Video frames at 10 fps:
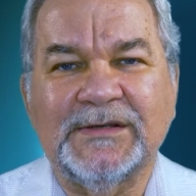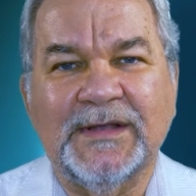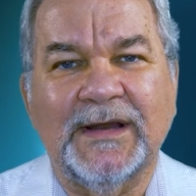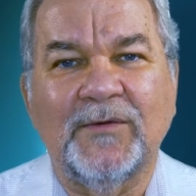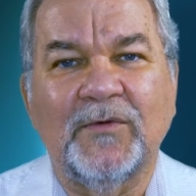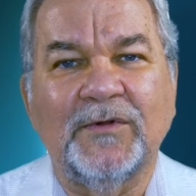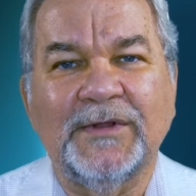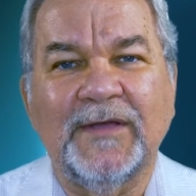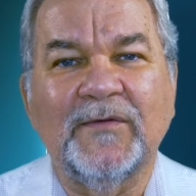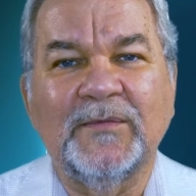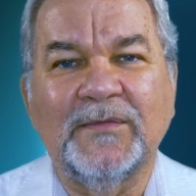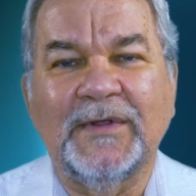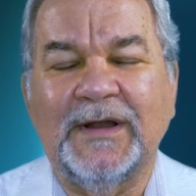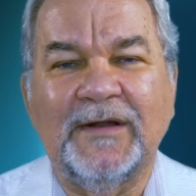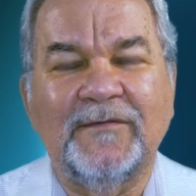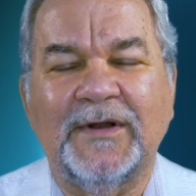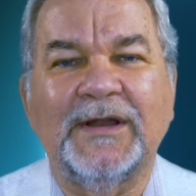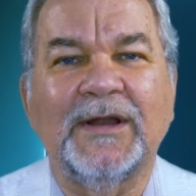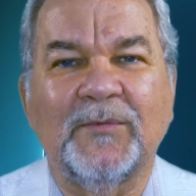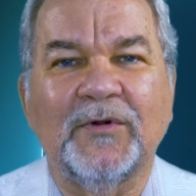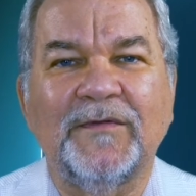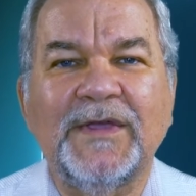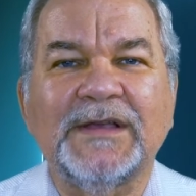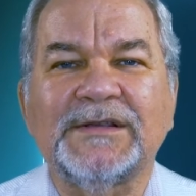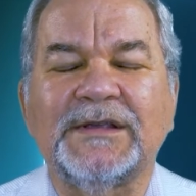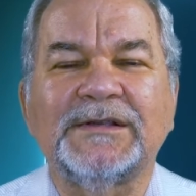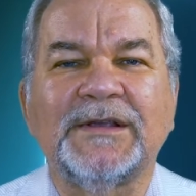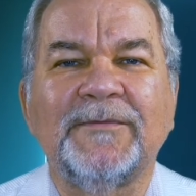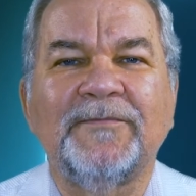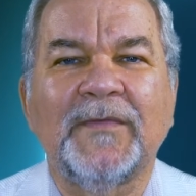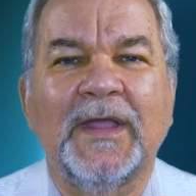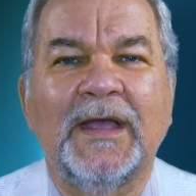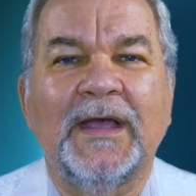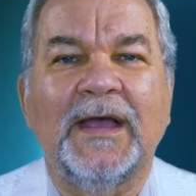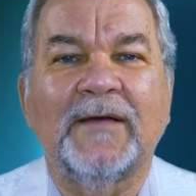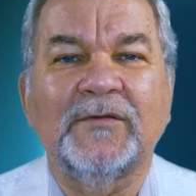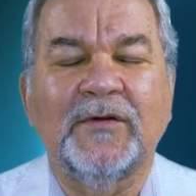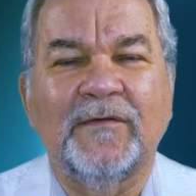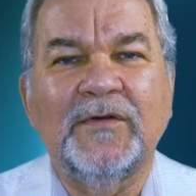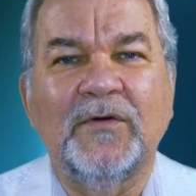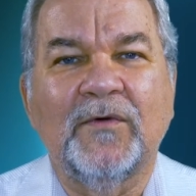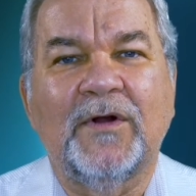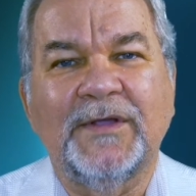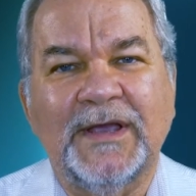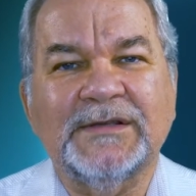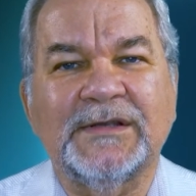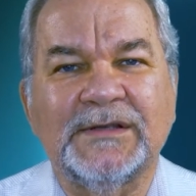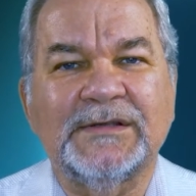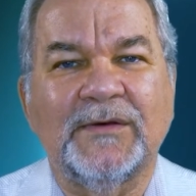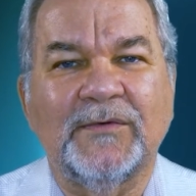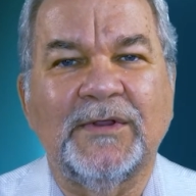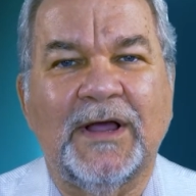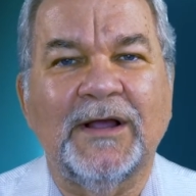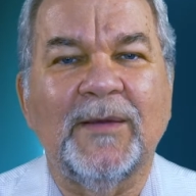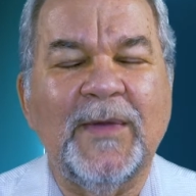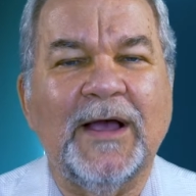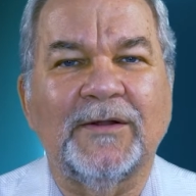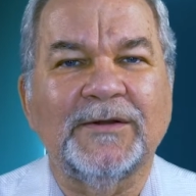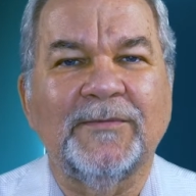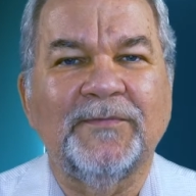that it won't give him an infinite number of guesses. After a few wrong guesses, it will lock him out.